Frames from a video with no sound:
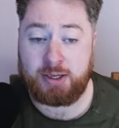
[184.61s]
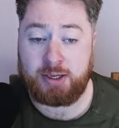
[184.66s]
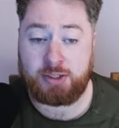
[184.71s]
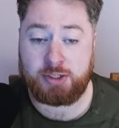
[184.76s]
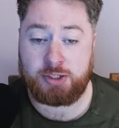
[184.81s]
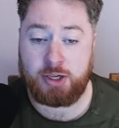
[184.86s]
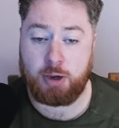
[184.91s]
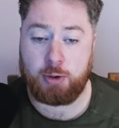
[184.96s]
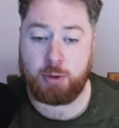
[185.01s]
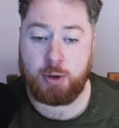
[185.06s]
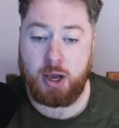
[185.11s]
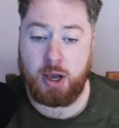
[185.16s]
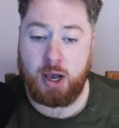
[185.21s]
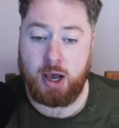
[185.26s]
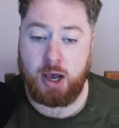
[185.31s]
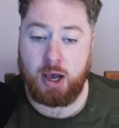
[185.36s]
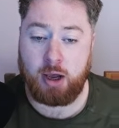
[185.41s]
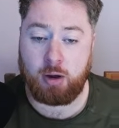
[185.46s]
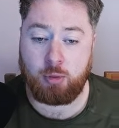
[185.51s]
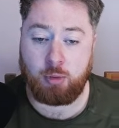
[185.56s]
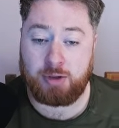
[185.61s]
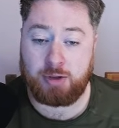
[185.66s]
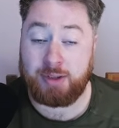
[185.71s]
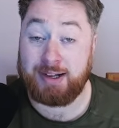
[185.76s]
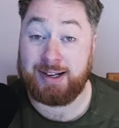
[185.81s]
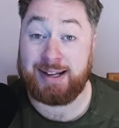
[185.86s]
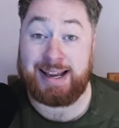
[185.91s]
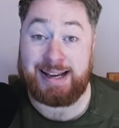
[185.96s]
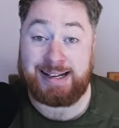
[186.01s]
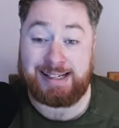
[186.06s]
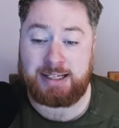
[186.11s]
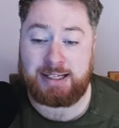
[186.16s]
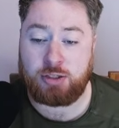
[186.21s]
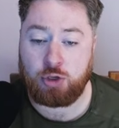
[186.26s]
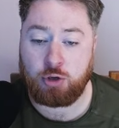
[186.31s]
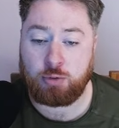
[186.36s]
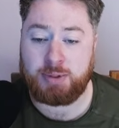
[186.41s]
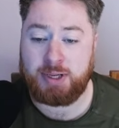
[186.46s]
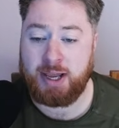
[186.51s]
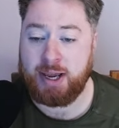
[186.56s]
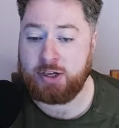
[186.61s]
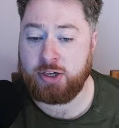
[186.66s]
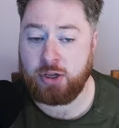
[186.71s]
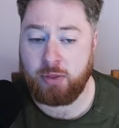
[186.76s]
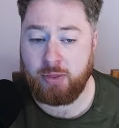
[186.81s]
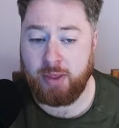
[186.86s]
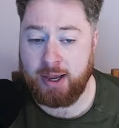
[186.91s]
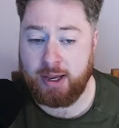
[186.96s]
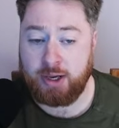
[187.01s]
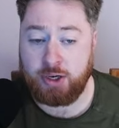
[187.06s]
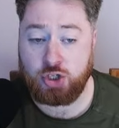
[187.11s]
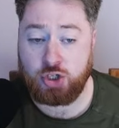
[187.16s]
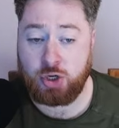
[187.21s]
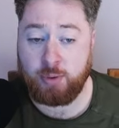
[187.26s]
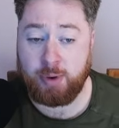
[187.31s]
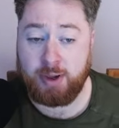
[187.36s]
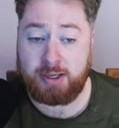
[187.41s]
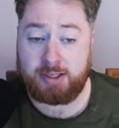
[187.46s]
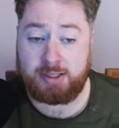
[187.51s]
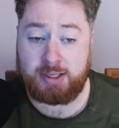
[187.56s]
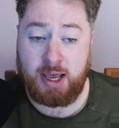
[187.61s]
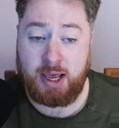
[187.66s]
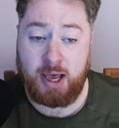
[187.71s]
So what the latest update on that issue is,